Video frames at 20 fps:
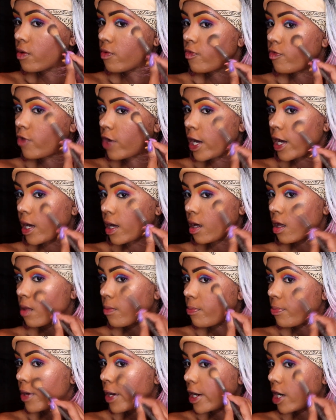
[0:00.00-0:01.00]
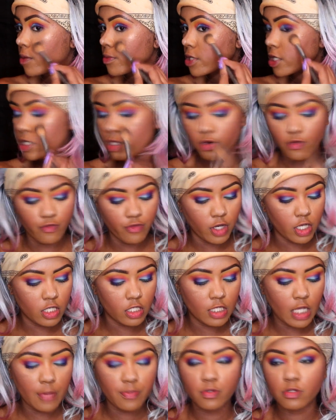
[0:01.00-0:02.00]
that bam in your
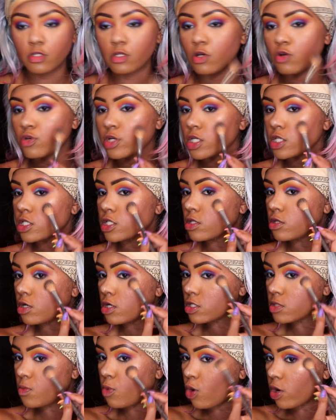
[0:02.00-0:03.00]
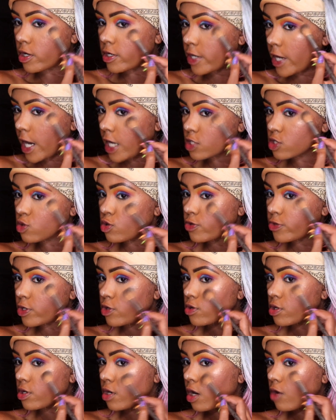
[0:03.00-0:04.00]
face type of deal. This looks more natural, and then
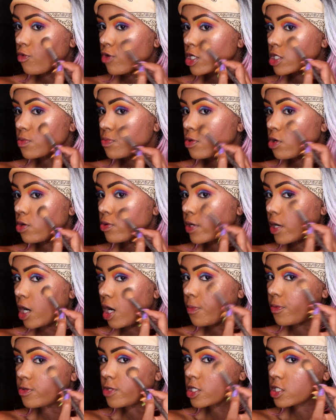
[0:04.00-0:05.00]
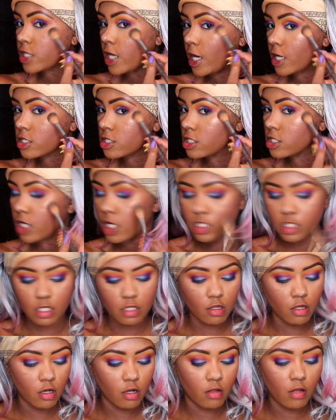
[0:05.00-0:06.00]
you can always build it up. And this actually
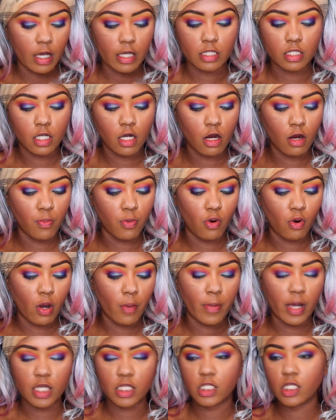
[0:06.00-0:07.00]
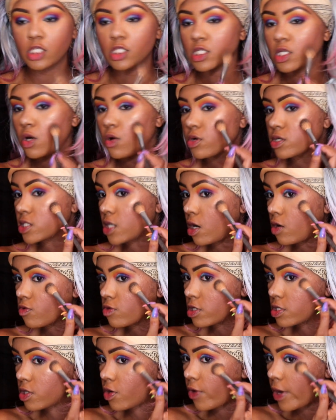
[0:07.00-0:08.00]
doesn't look like terrible on my skin tone, because I don't
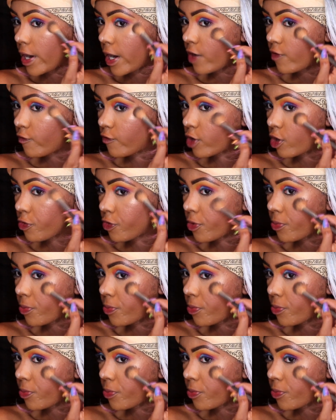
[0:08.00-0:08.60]
really know how I felt